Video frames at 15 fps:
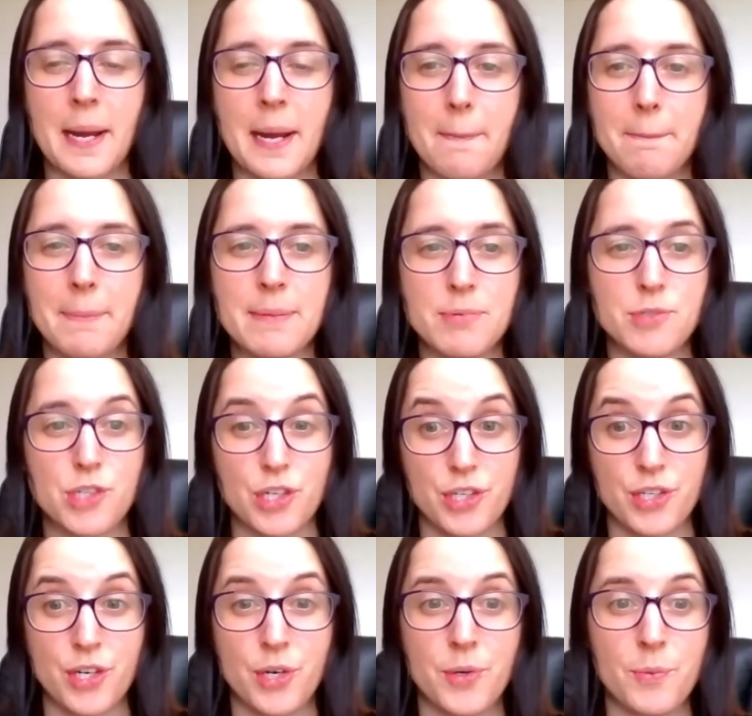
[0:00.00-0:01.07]
um, people don't
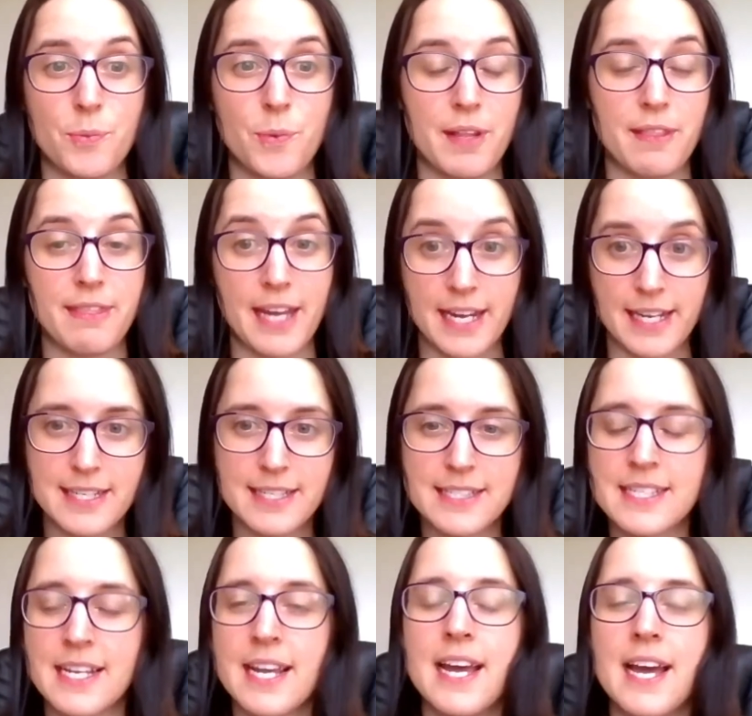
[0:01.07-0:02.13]
know what that
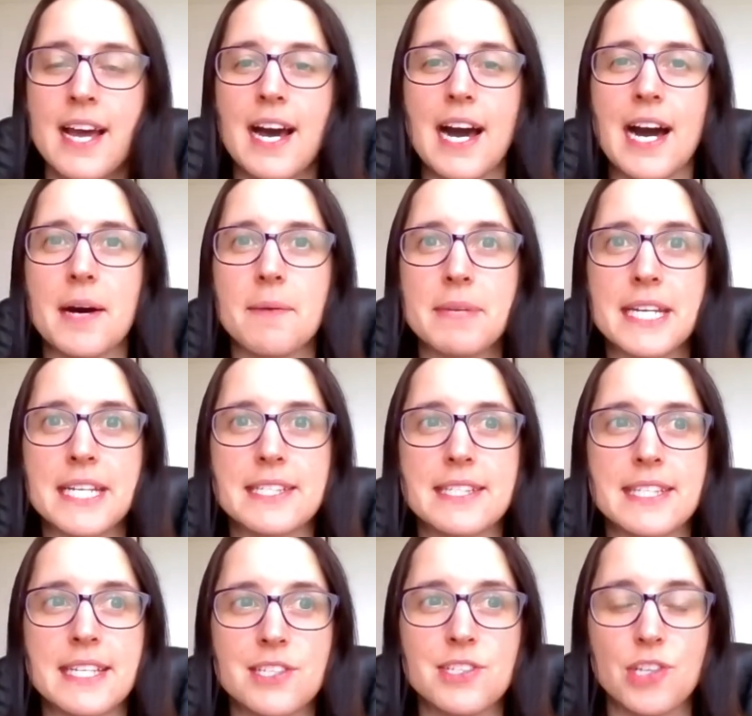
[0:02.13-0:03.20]
is, um, it's
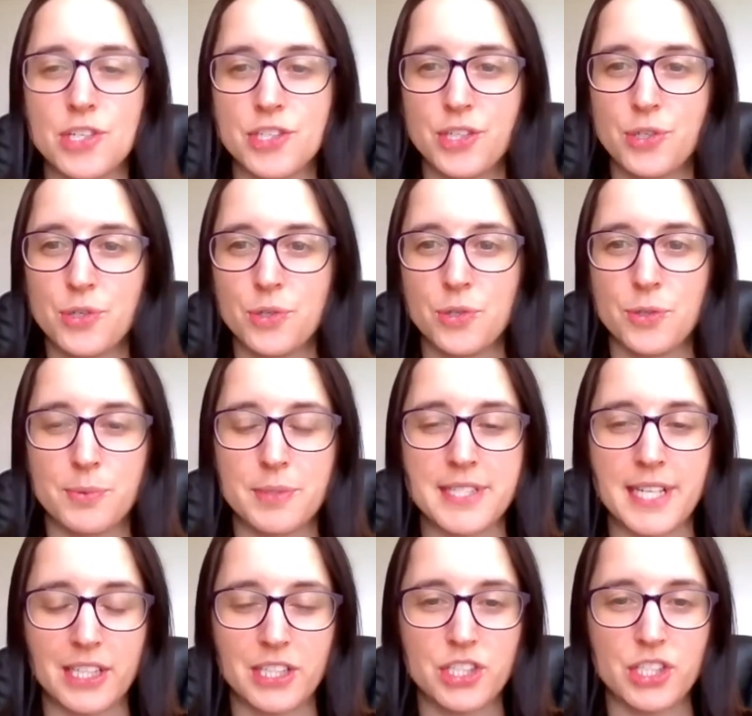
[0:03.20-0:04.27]
the surgical
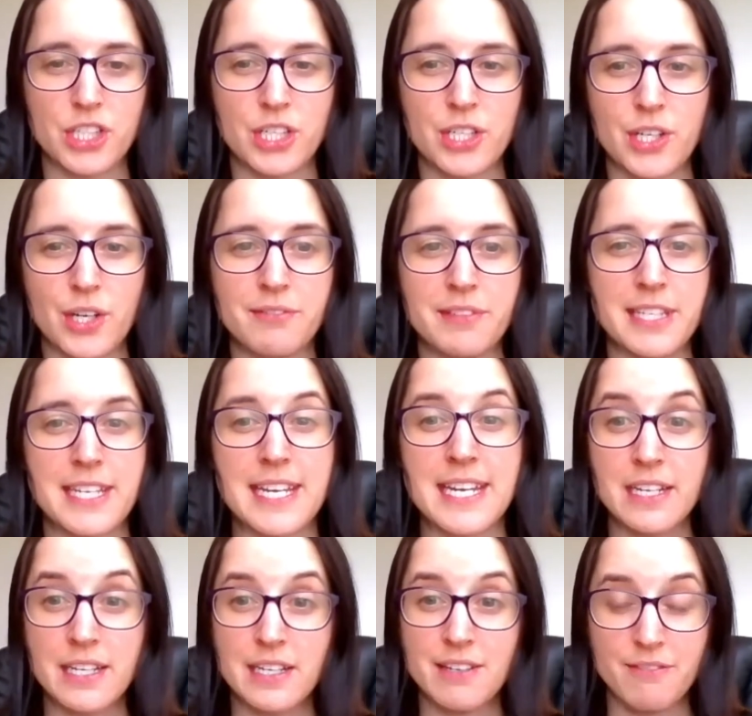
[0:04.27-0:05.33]
reduction of the
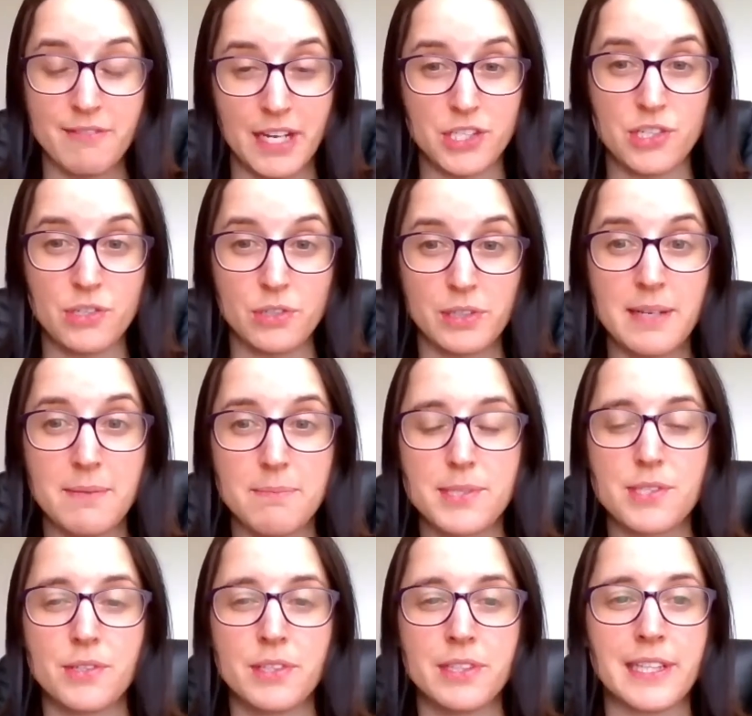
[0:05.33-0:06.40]
inner vaginal lips
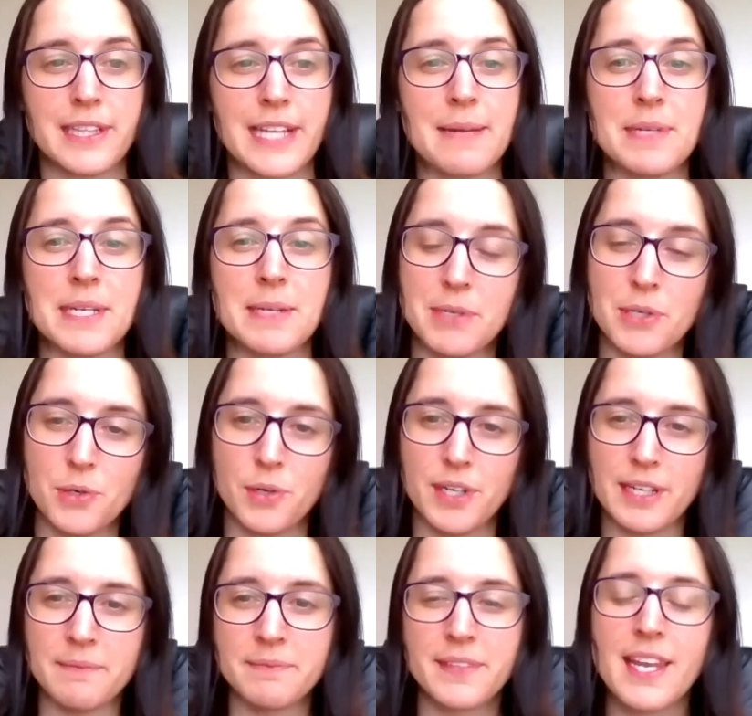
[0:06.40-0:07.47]
or the labia minora.
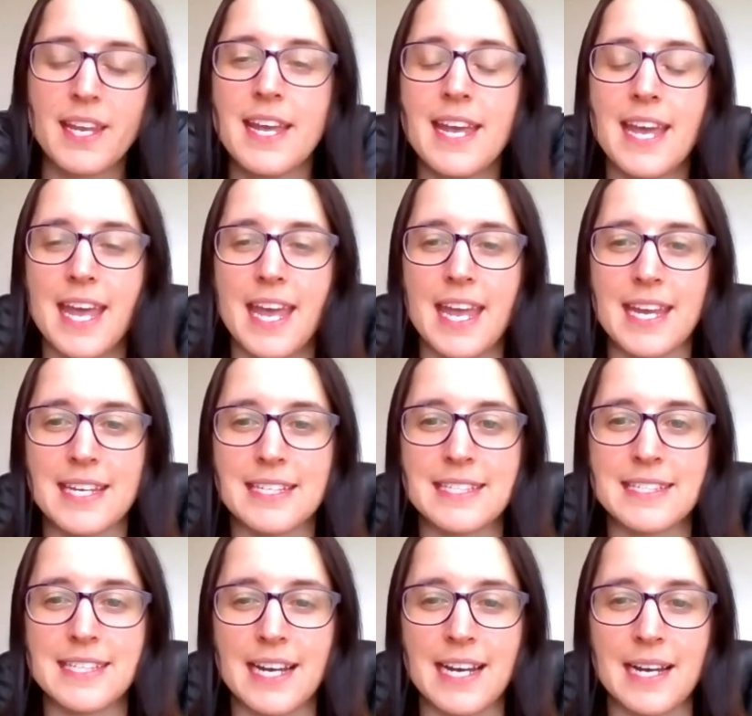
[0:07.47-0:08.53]

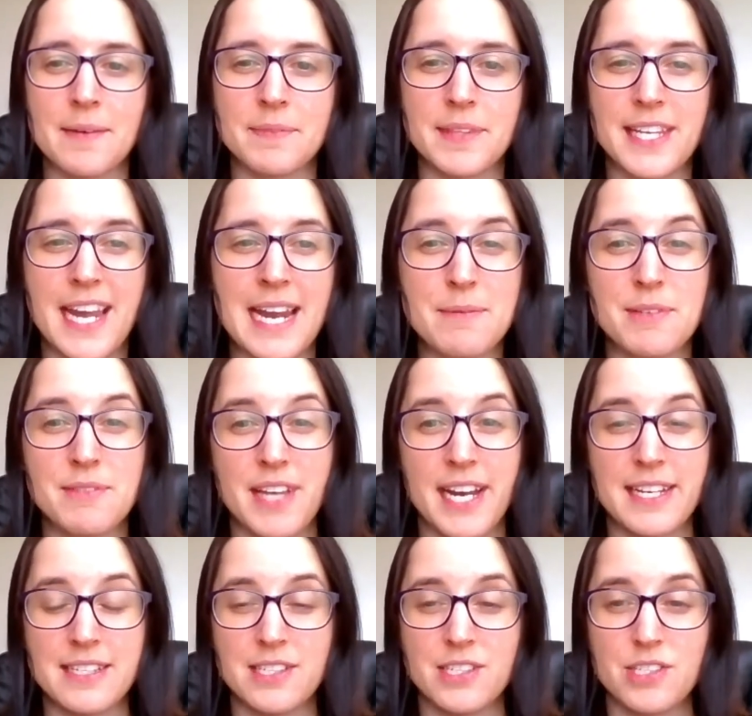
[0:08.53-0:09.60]
And um, the aim of that
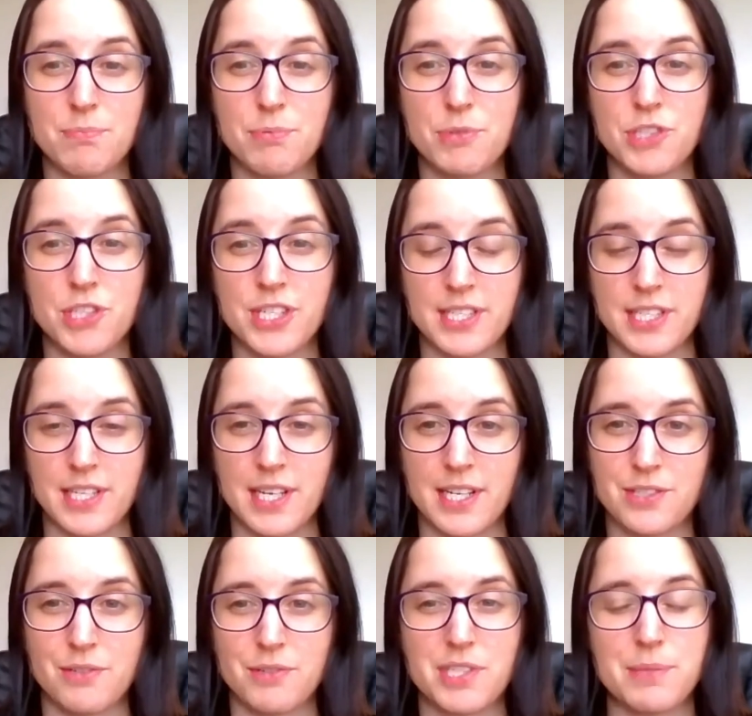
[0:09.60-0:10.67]
is to produce a
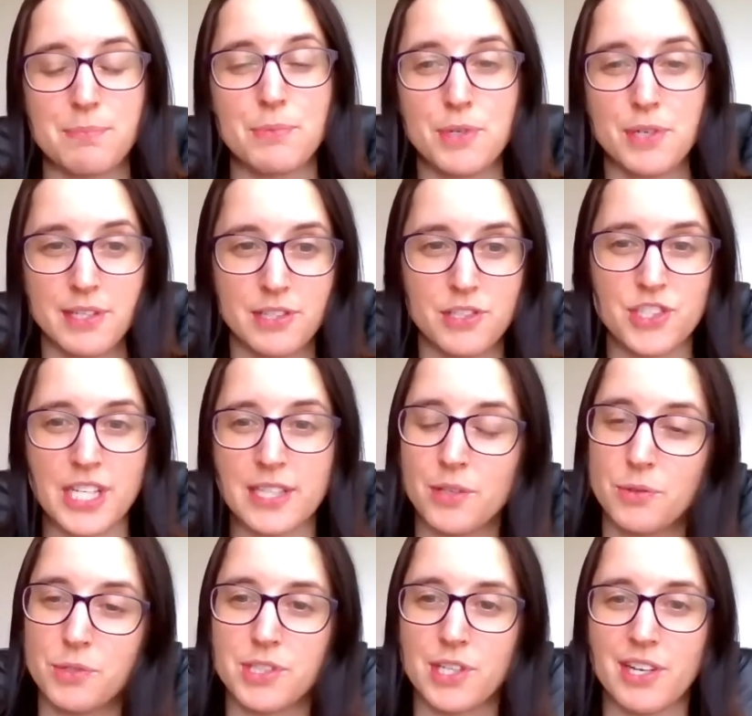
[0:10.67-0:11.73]
sort of smooth
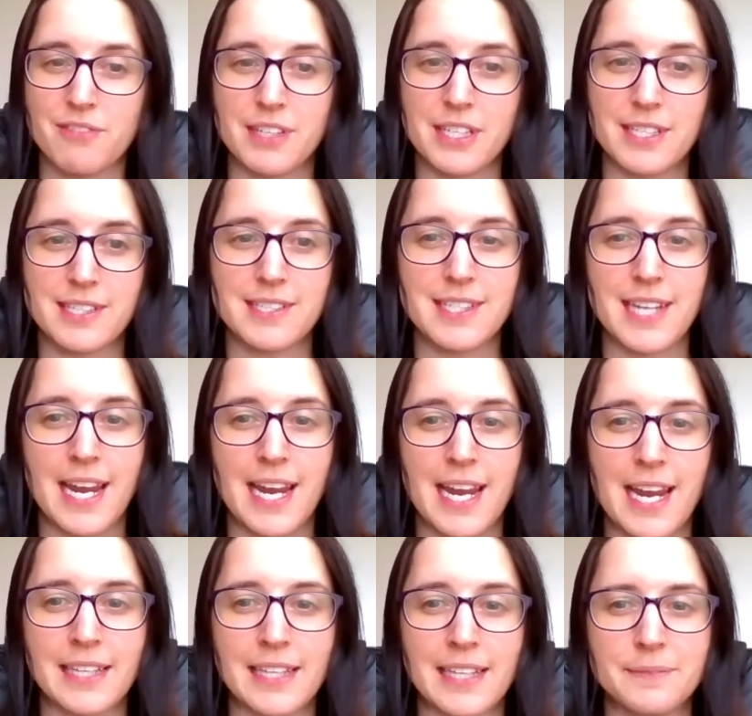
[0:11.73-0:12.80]
genital surface.
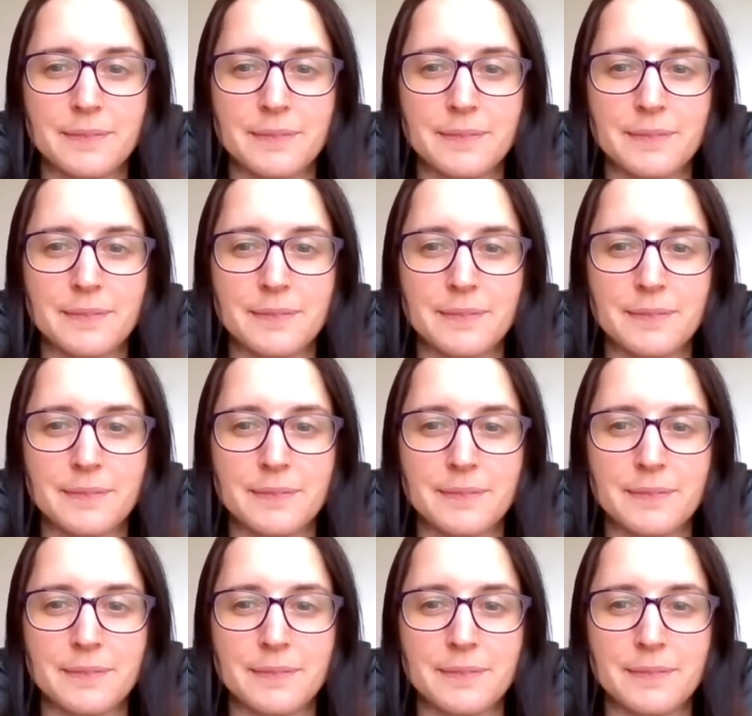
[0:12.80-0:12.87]
And